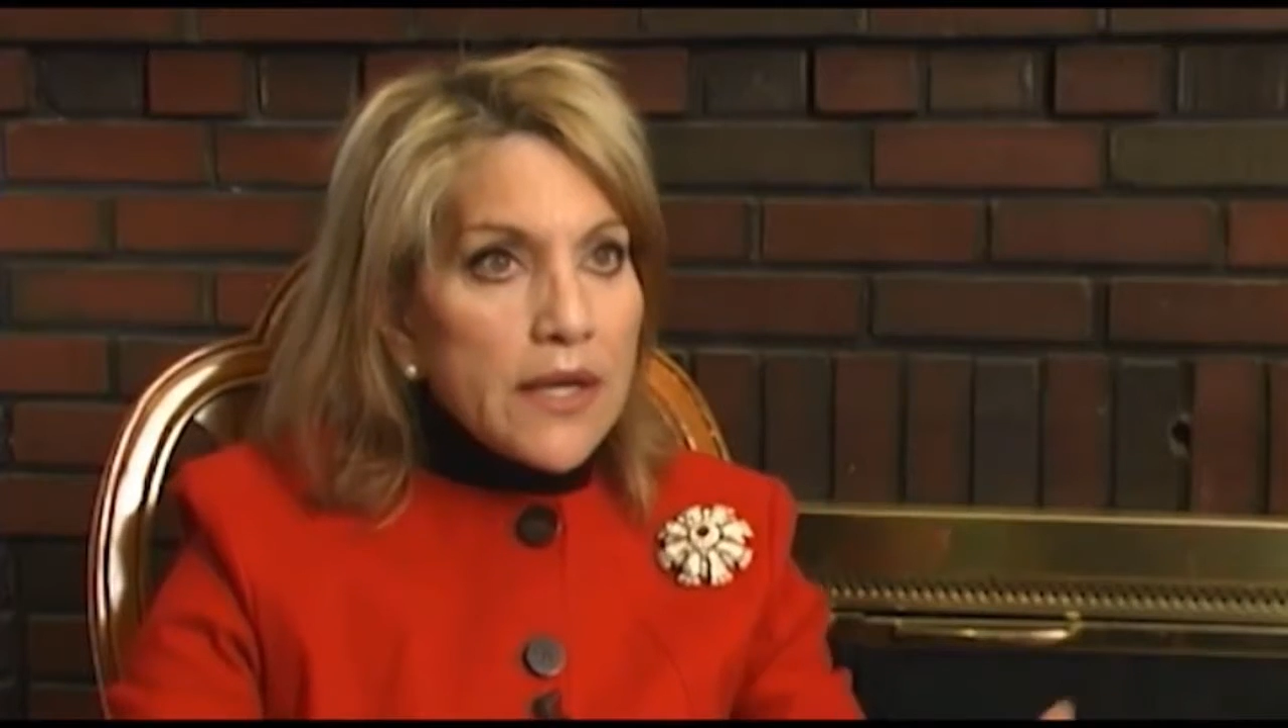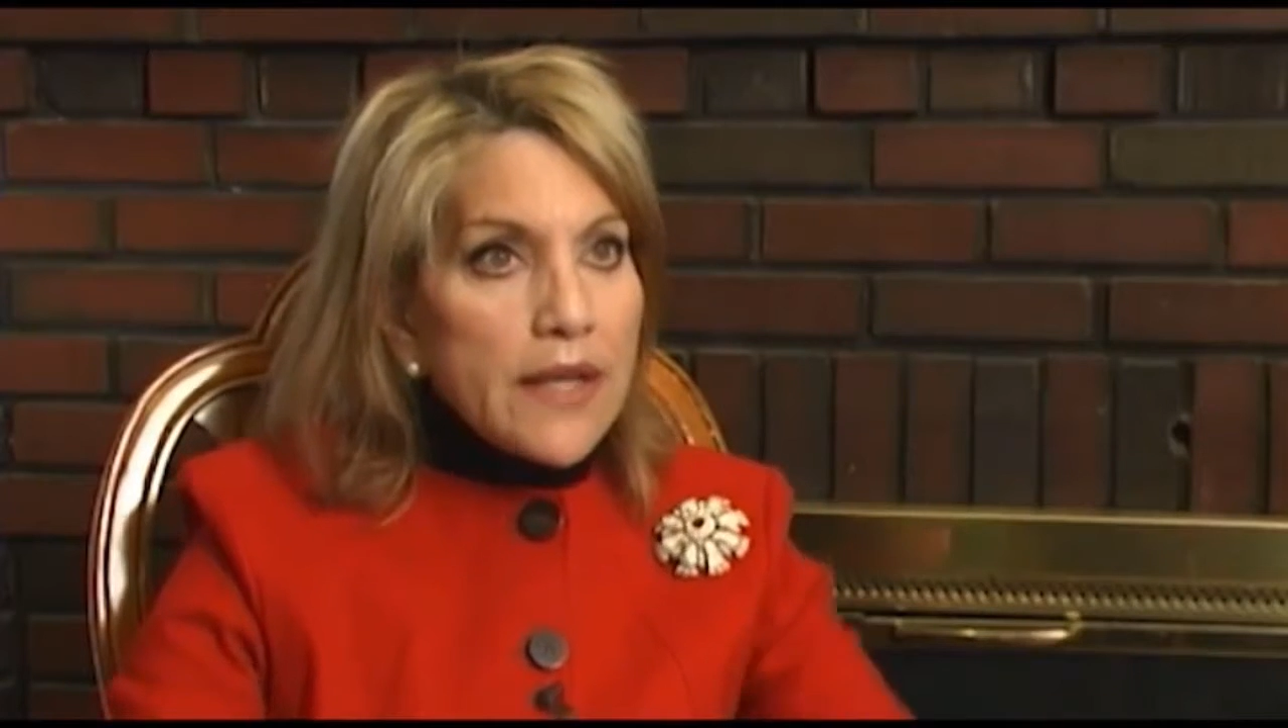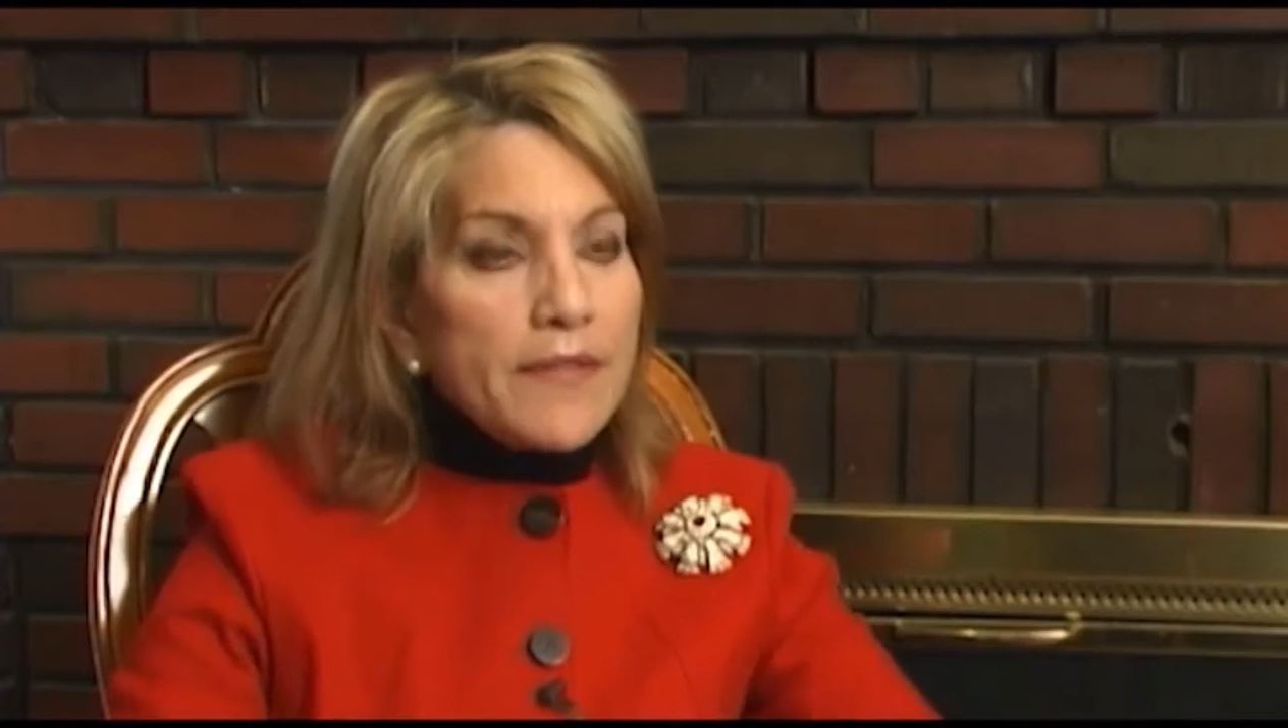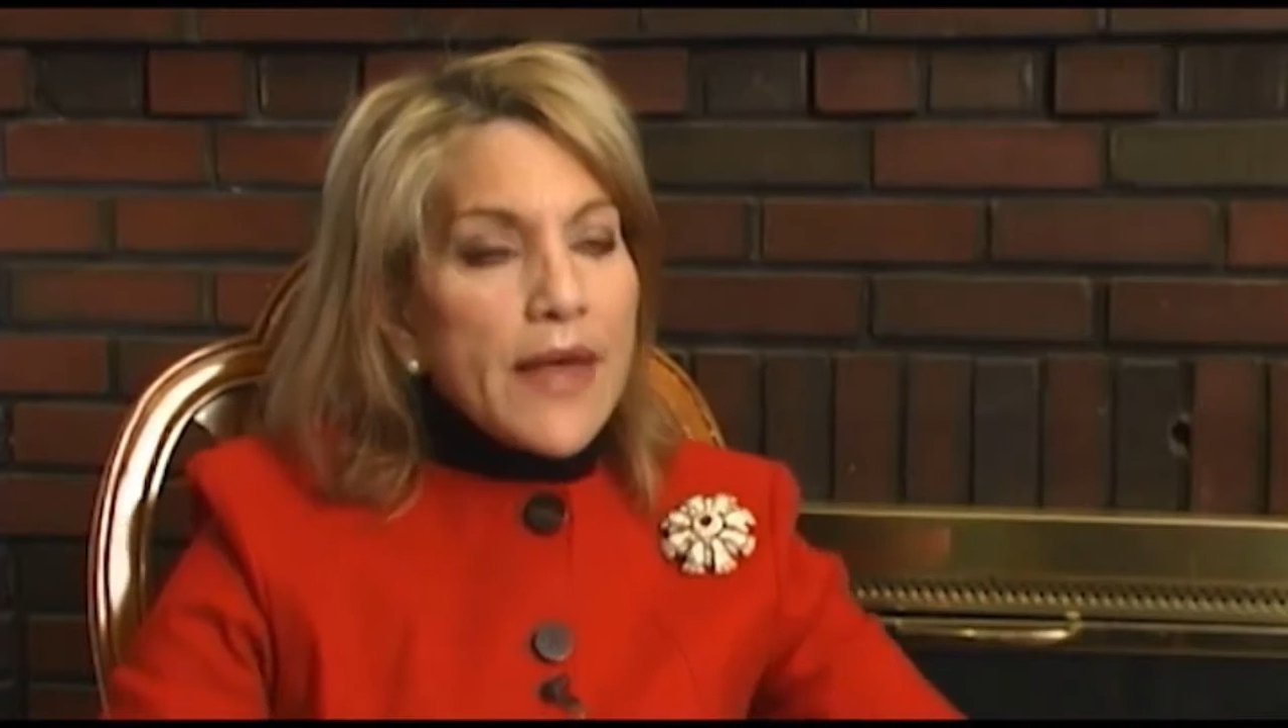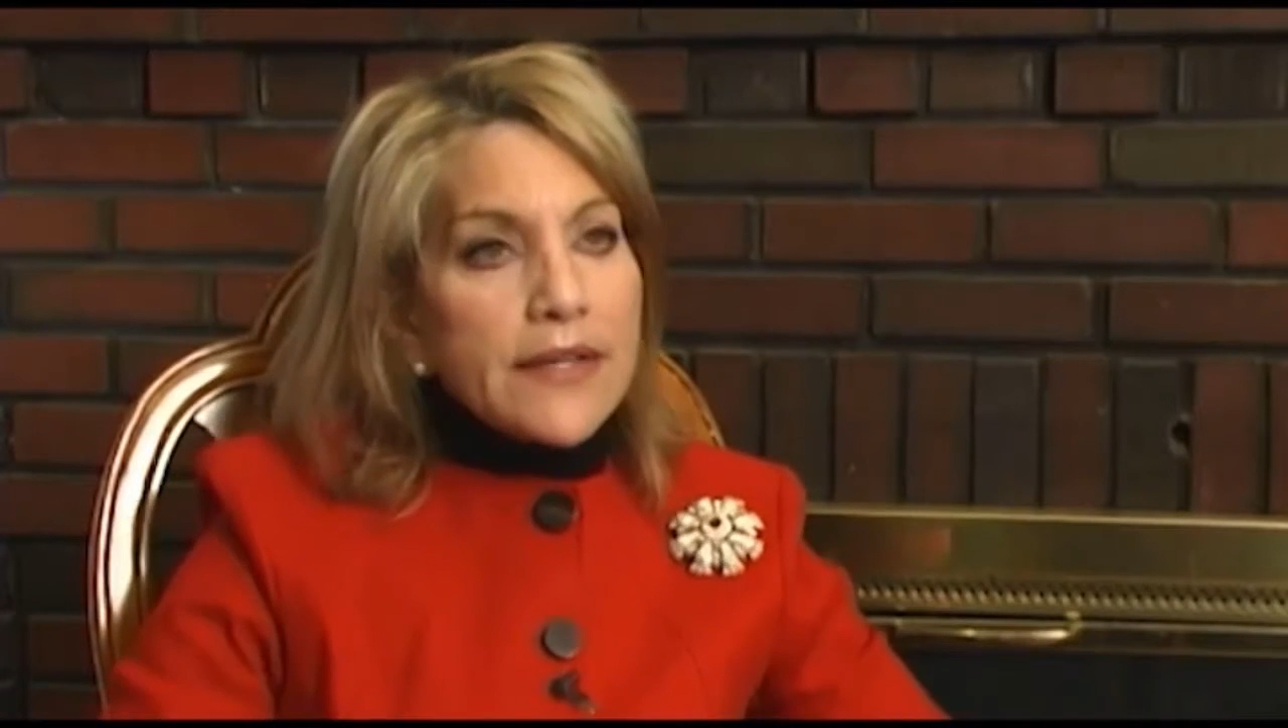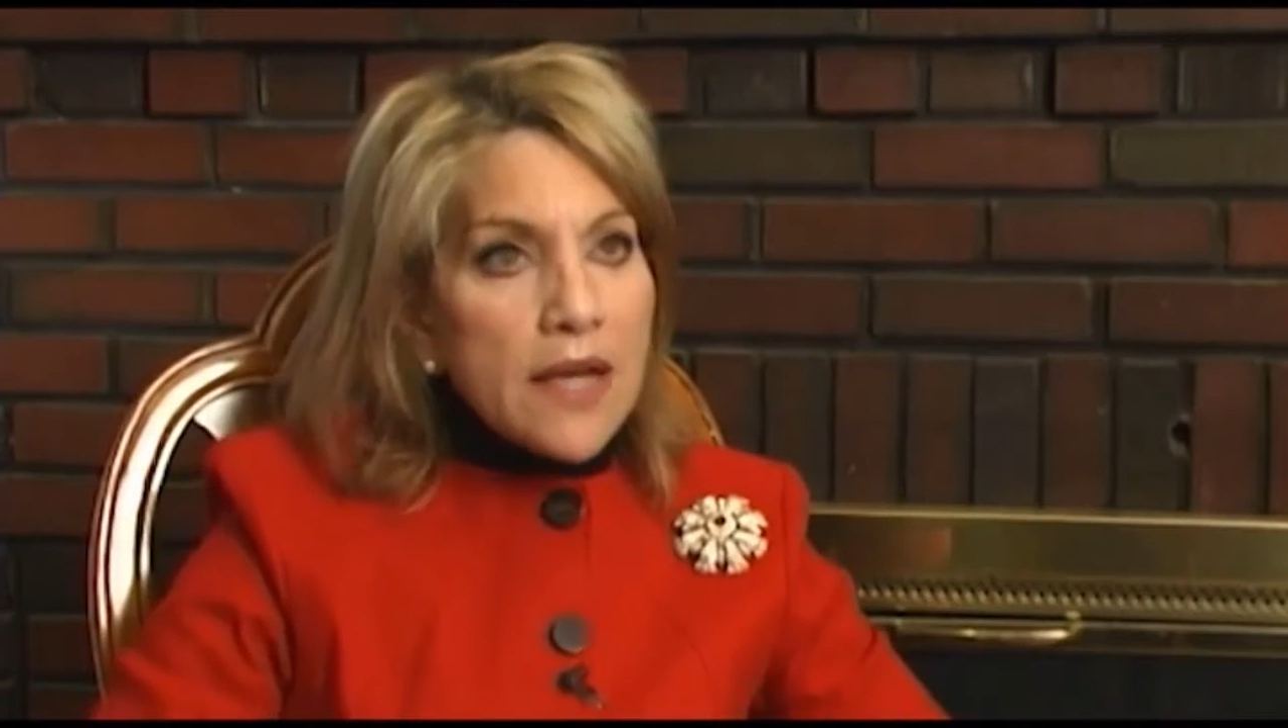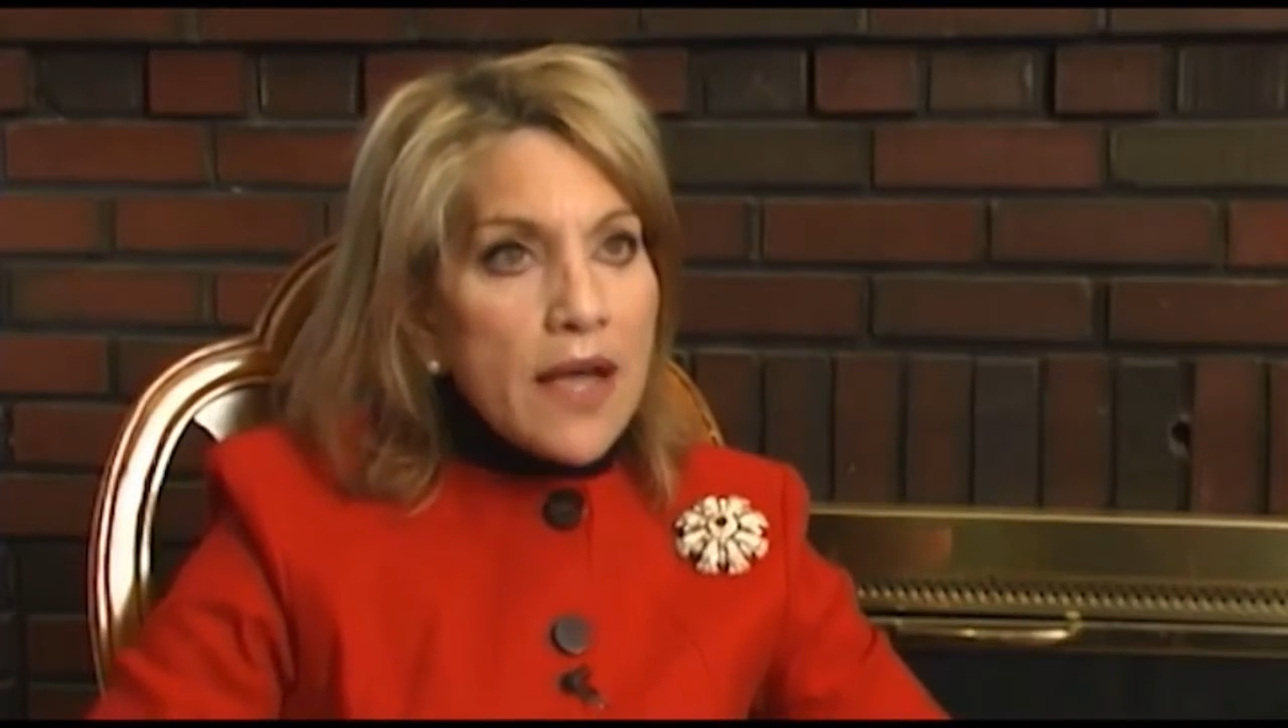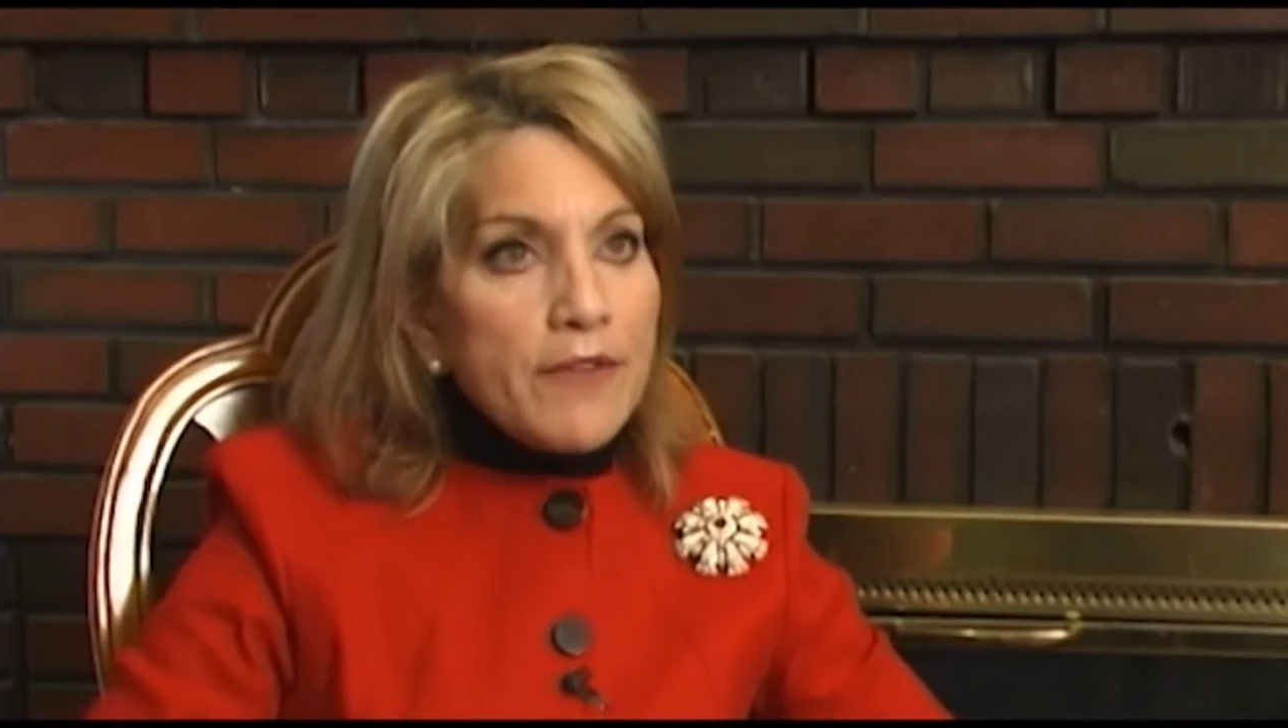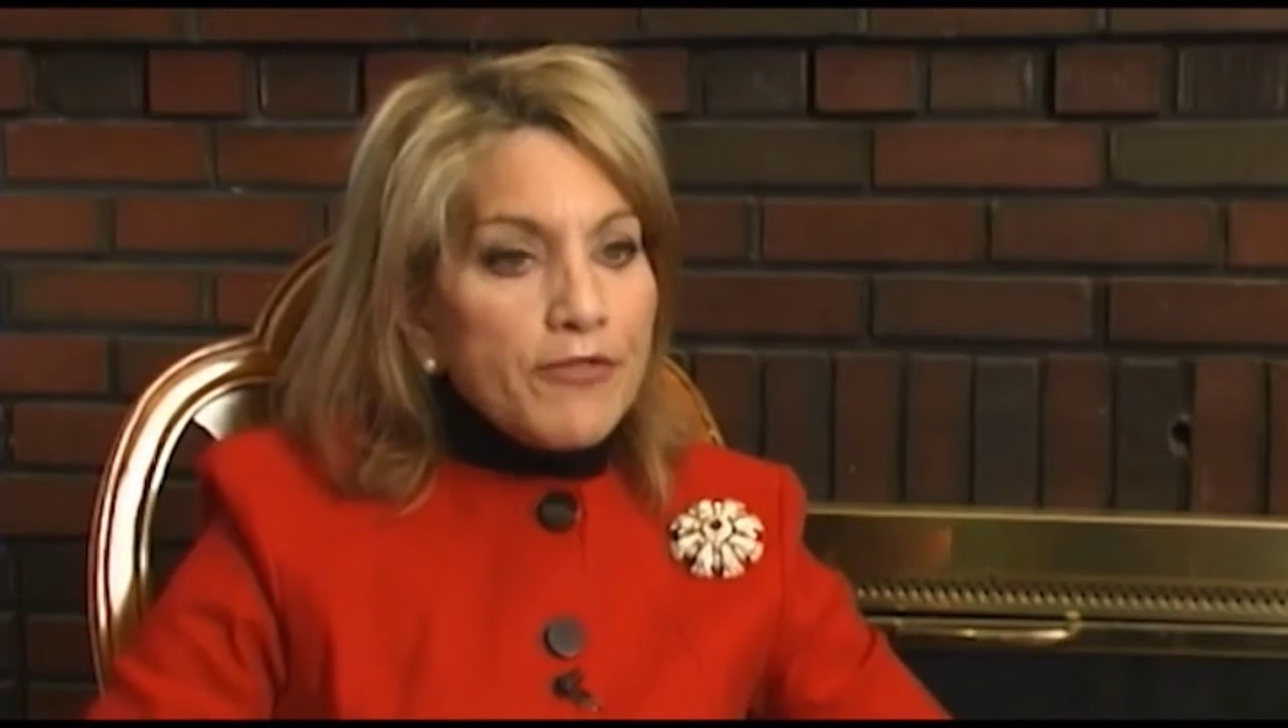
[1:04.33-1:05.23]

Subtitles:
in that time